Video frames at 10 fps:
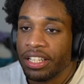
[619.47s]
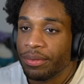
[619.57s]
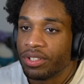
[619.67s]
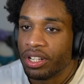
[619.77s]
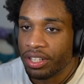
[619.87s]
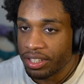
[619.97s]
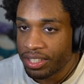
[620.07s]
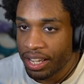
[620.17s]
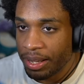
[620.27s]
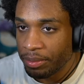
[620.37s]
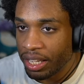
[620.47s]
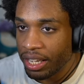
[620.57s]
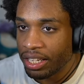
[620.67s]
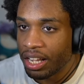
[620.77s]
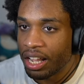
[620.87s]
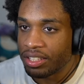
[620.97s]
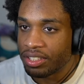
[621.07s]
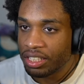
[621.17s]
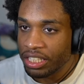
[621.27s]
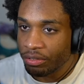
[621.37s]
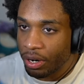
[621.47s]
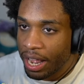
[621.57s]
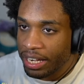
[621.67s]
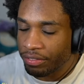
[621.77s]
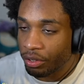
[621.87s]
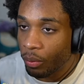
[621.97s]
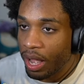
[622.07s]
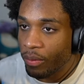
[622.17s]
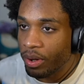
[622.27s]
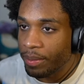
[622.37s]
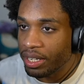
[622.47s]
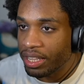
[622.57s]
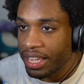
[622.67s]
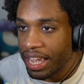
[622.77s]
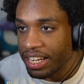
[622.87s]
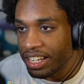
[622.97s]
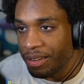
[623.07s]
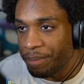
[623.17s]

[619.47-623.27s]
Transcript: He was on the timeline constantly writing for white women and they ended up